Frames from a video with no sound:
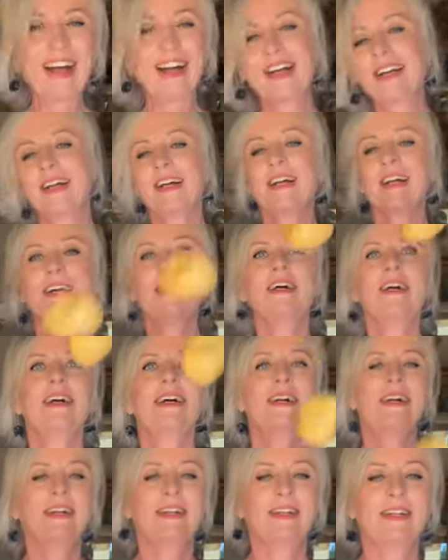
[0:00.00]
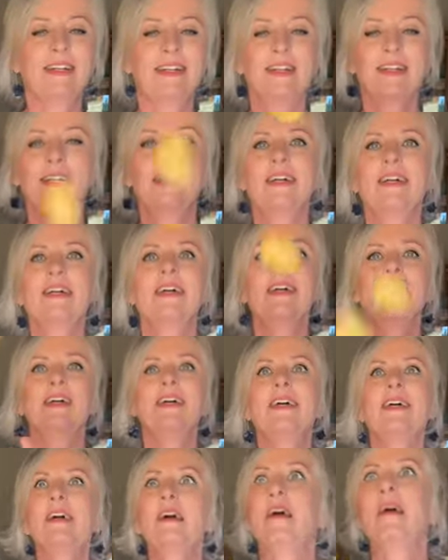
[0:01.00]
I've got lots of potatoes that need using
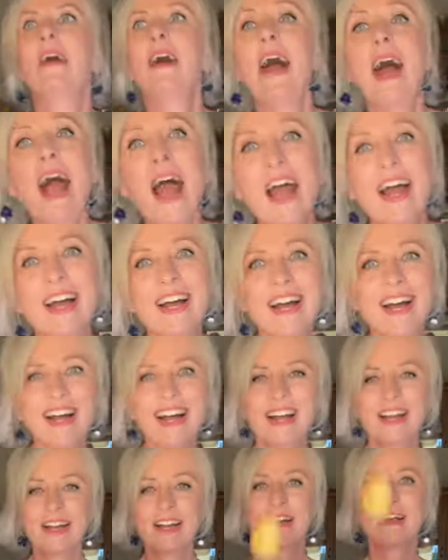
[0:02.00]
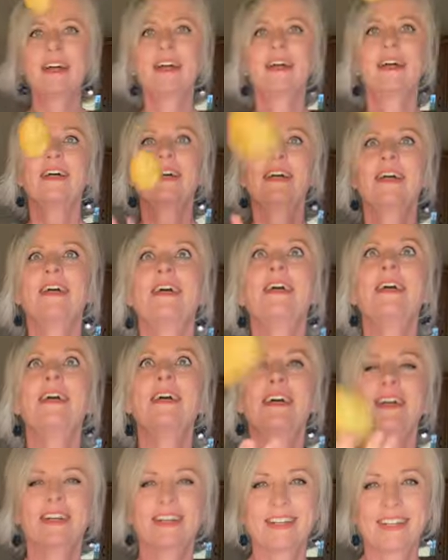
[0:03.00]
up. So I'm going to dice those and cook
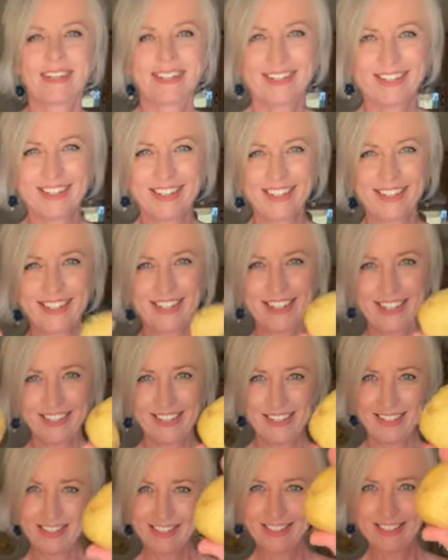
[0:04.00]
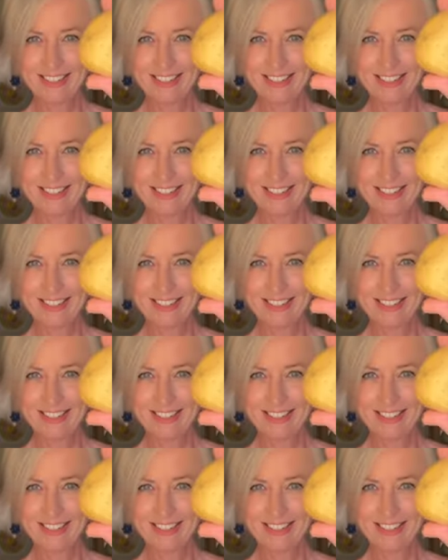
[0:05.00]
those with the red lentils,